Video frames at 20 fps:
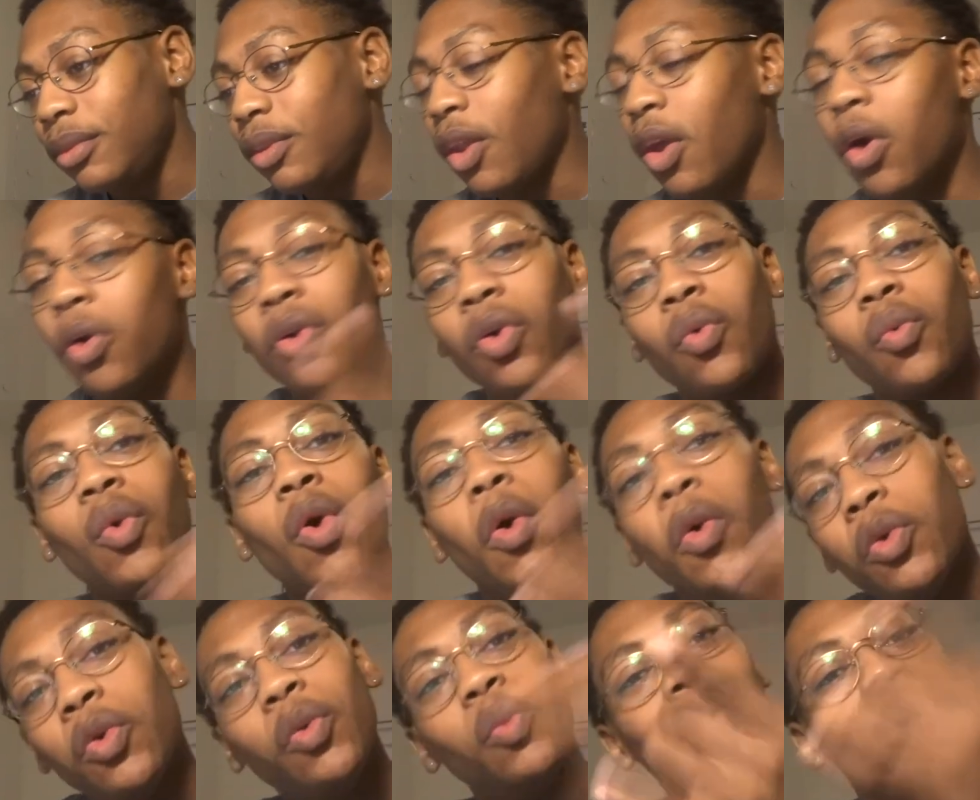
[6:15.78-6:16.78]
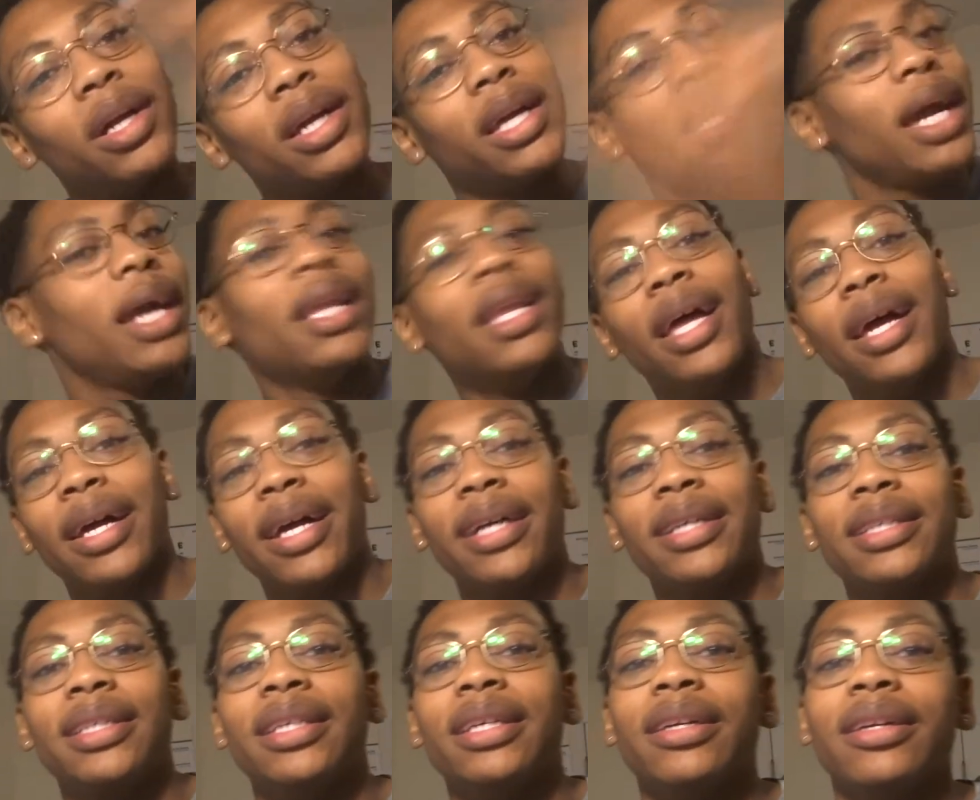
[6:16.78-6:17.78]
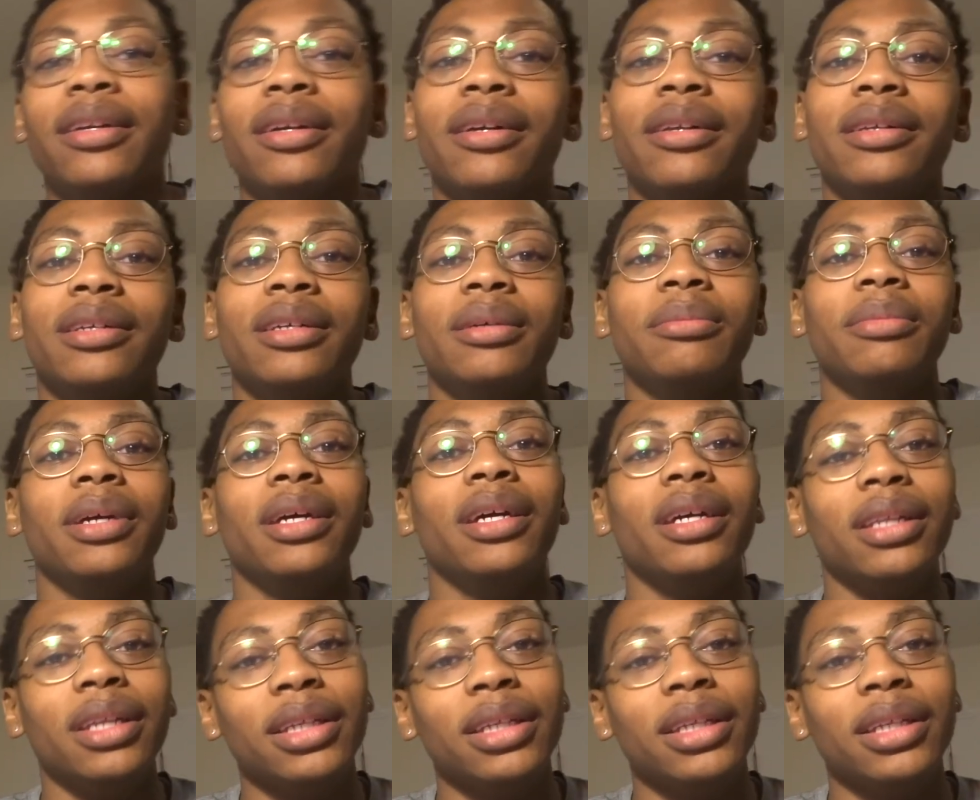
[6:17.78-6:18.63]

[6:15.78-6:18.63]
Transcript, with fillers: On the road to 1K, like I said earlier, man.